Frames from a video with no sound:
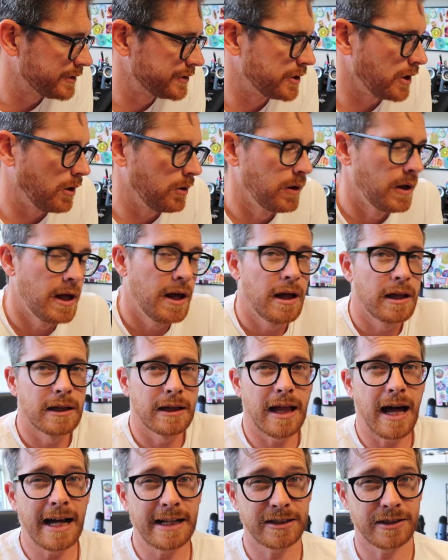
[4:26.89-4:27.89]
So
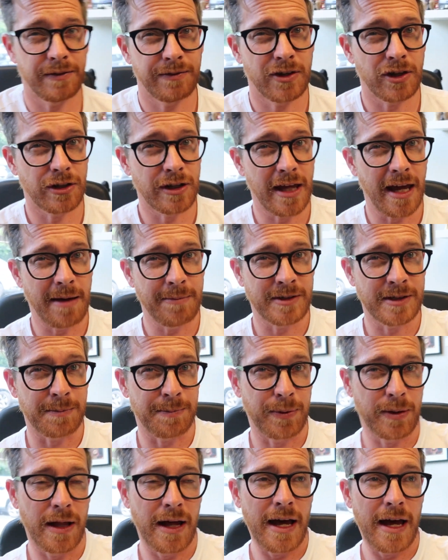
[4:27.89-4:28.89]
lots of good games to
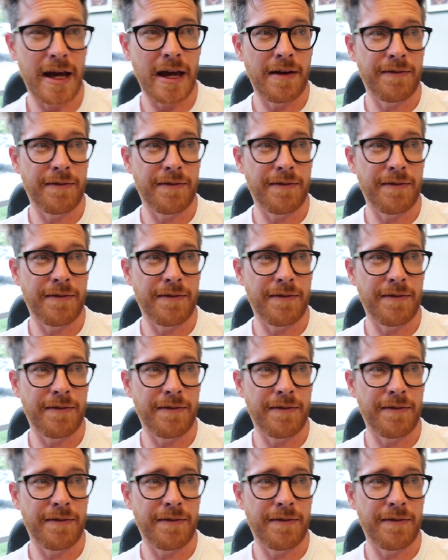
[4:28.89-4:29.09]
play.